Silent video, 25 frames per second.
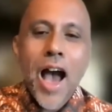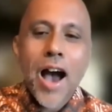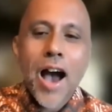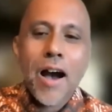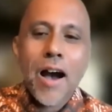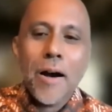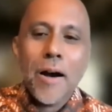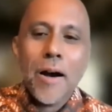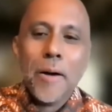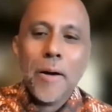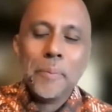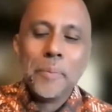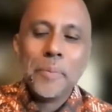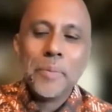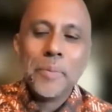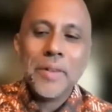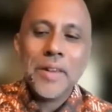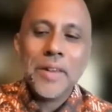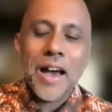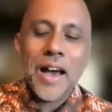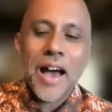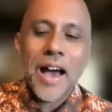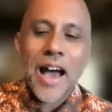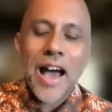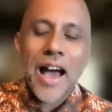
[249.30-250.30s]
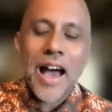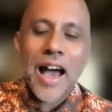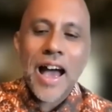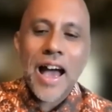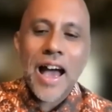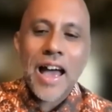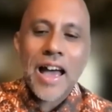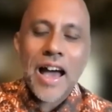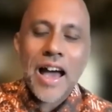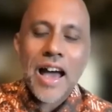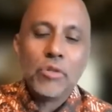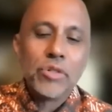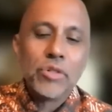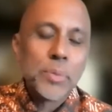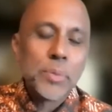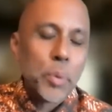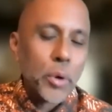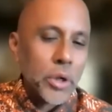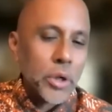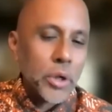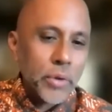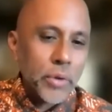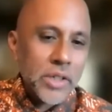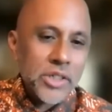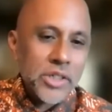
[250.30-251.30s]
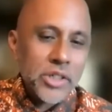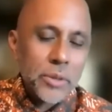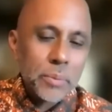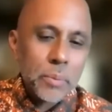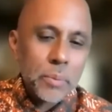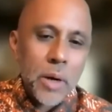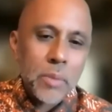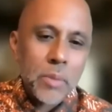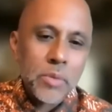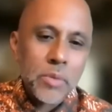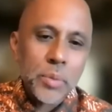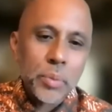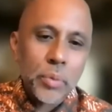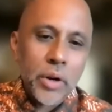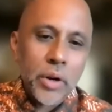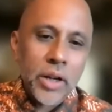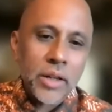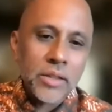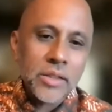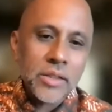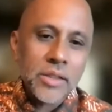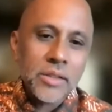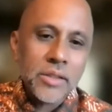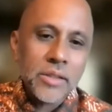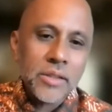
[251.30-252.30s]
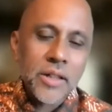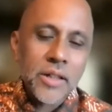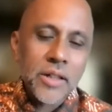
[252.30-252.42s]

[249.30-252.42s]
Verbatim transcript: um, I was born and raised here in Palm Springs.